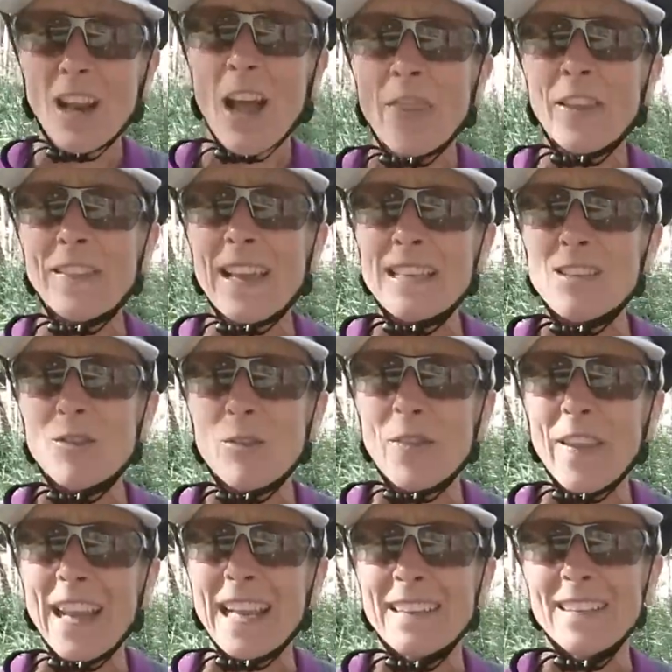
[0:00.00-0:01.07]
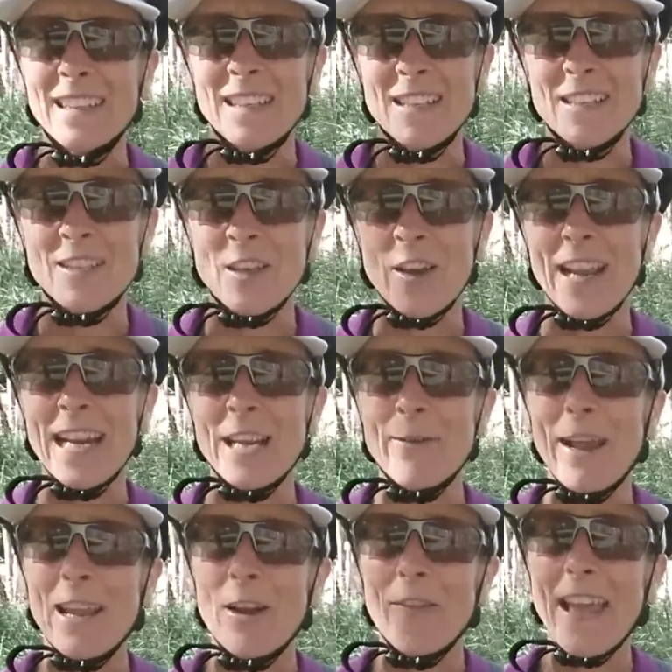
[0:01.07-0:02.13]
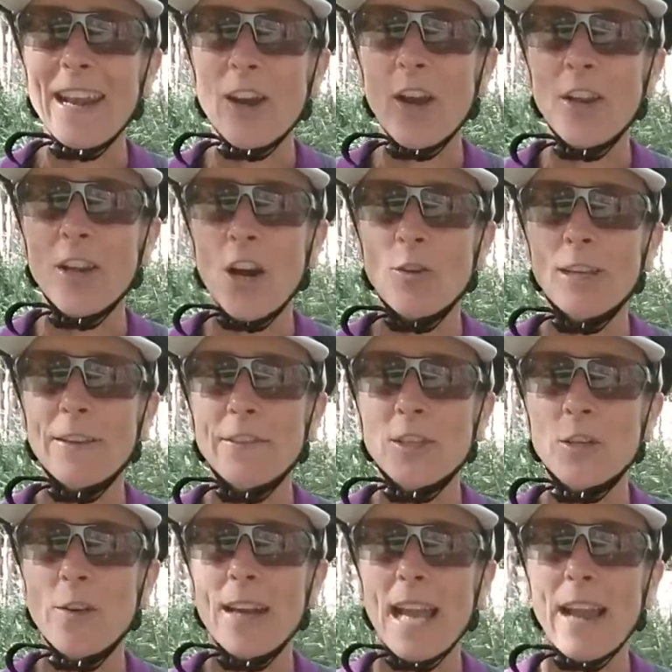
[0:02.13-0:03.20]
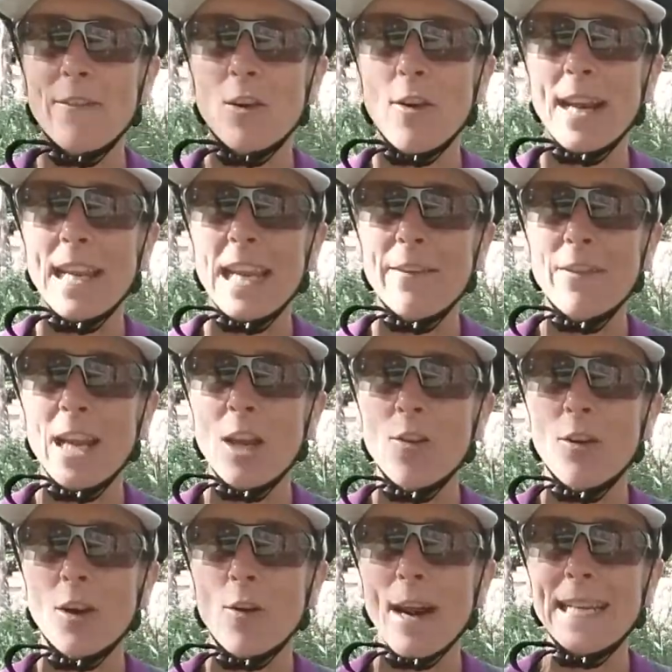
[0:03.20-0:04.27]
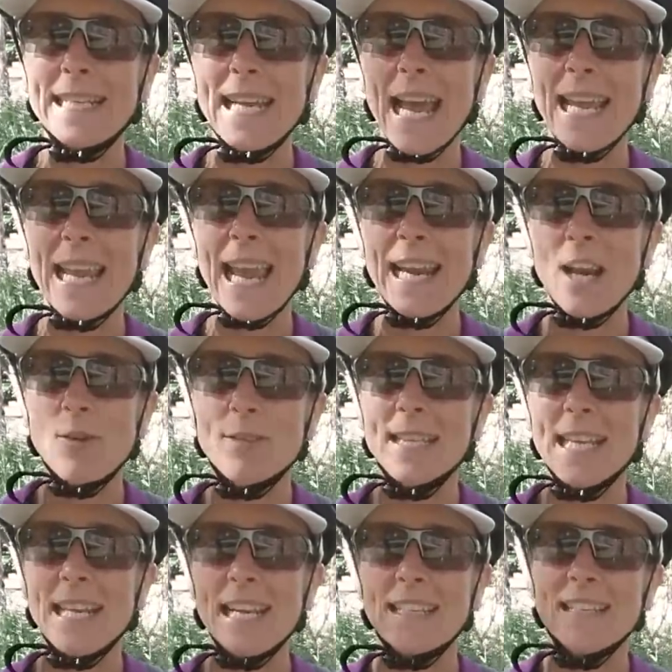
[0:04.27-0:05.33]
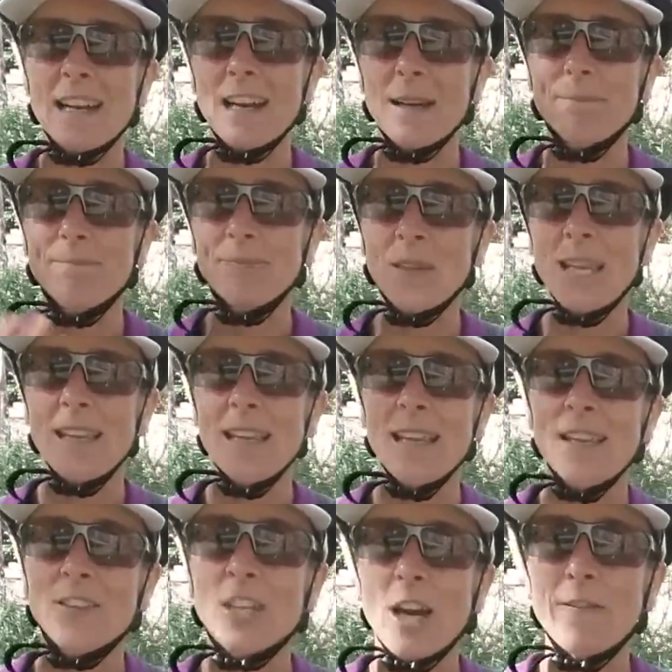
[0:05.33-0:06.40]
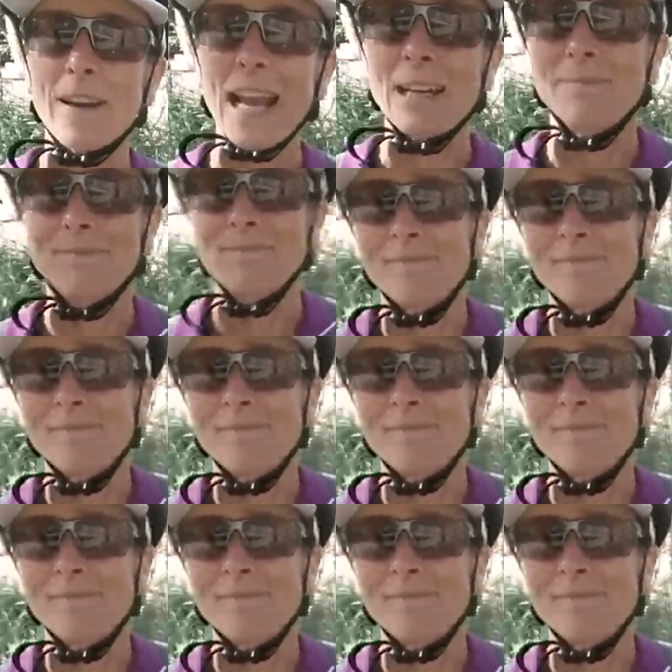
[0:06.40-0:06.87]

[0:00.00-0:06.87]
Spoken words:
I think that's a good thing. So anyway, on that note, I'll leave you to it. Have a great evening or a great day, and I'll see you next time. Ciao for now.